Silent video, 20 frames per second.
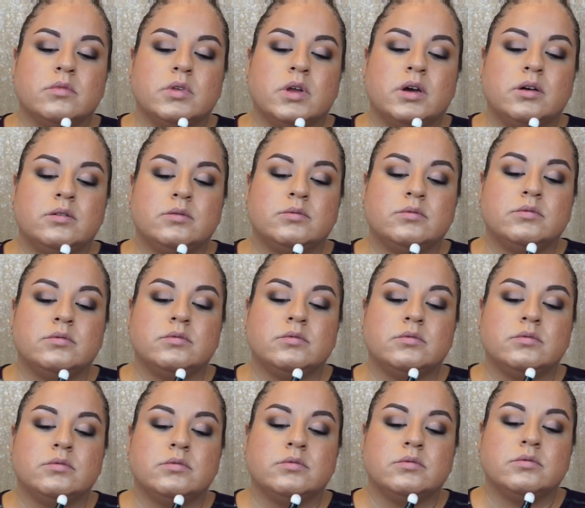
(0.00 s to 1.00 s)
Oh.
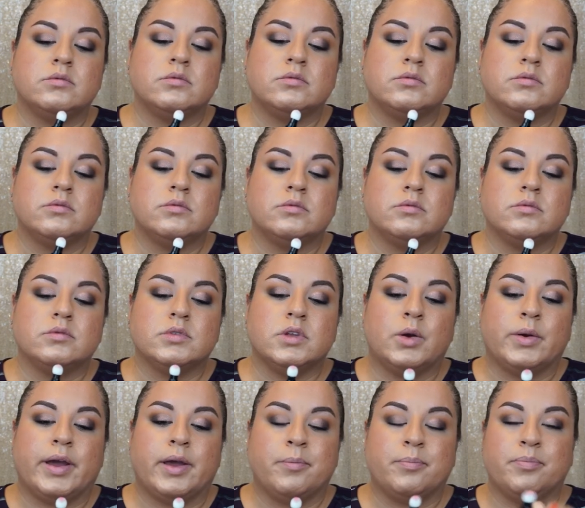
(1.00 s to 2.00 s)

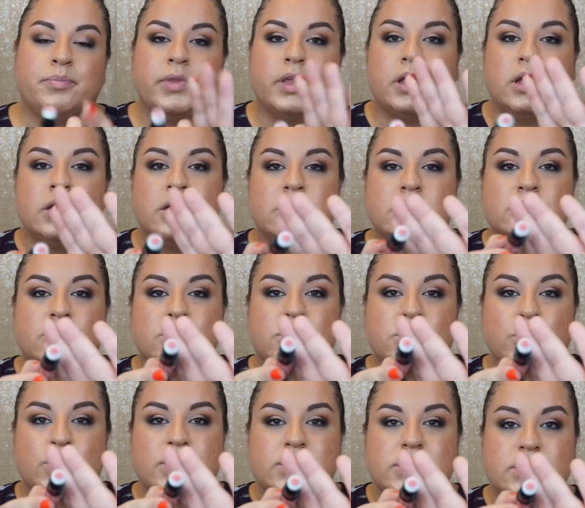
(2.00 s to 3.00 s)
Okay. So it
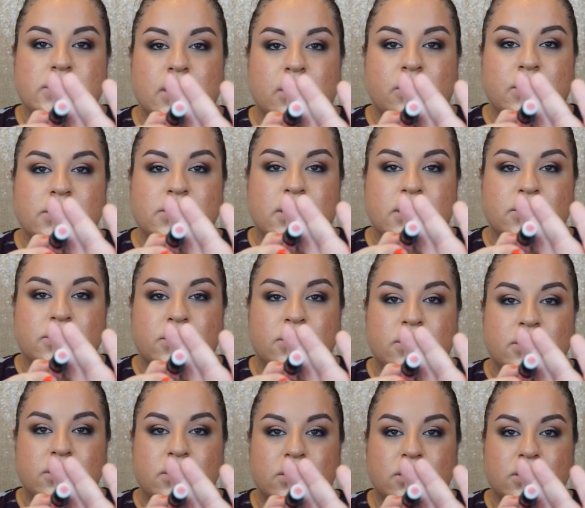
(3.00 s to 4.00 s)
squeezes out the
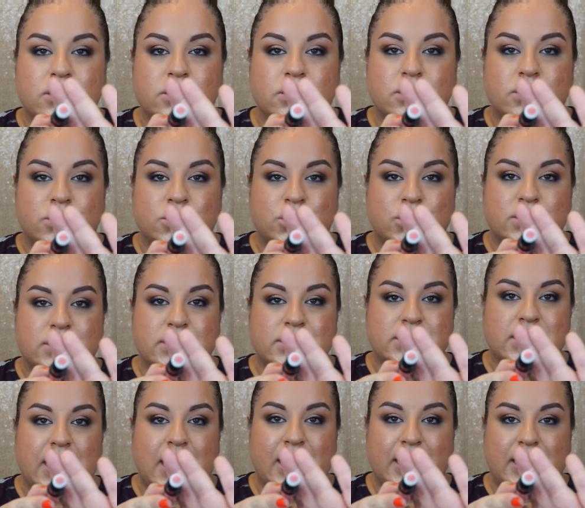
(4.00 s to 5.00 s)
center, just
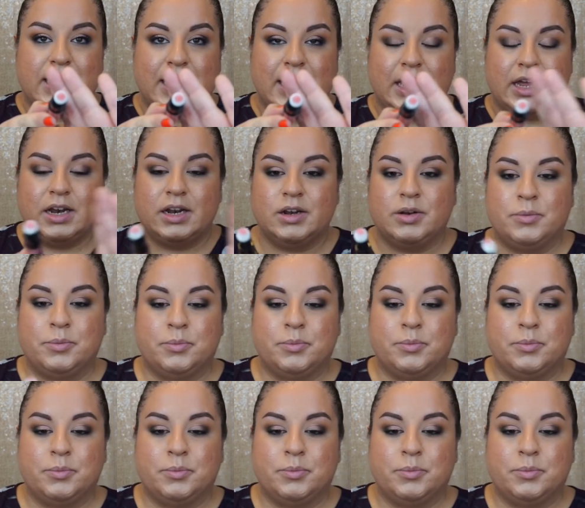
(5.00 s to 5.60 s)
like that.